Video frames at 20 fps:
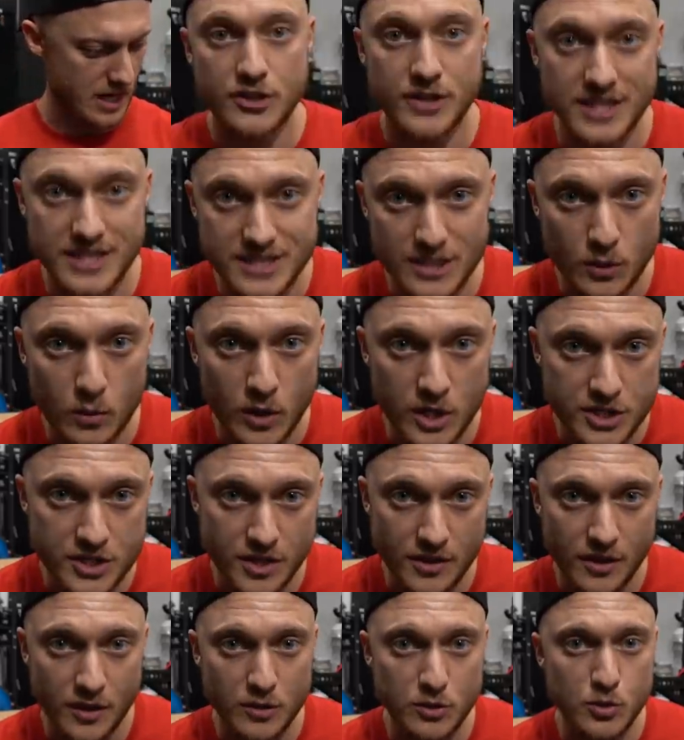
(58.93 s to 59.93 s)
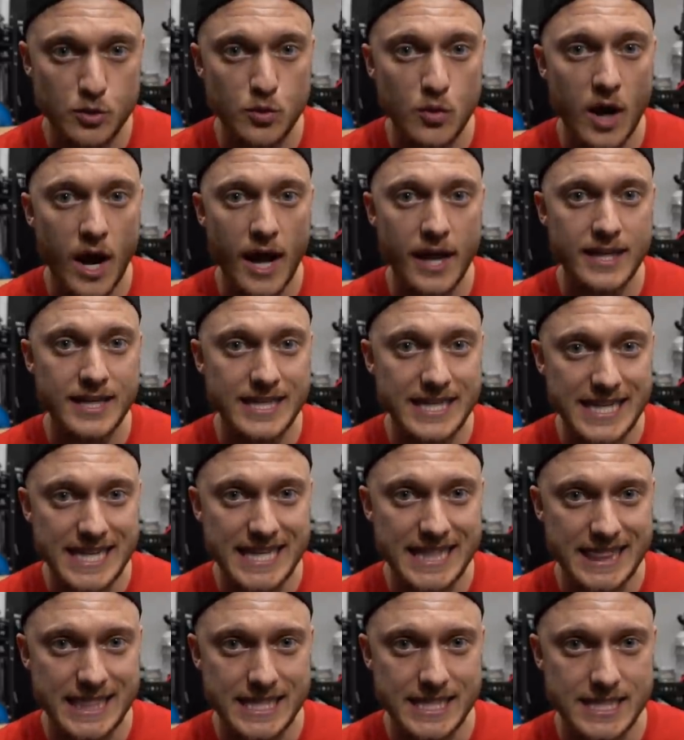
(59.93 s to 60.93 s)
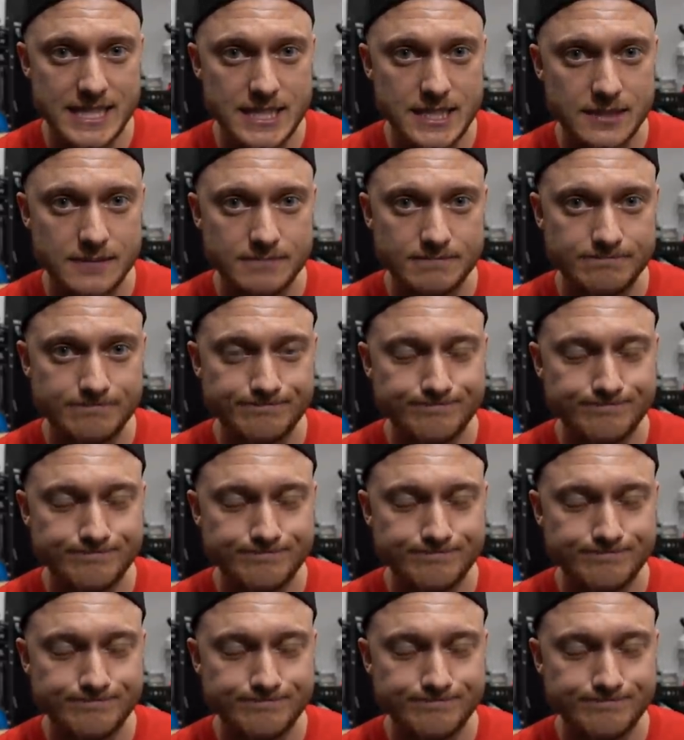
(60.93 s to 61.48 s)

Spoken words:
Here's the question though. Do I need this?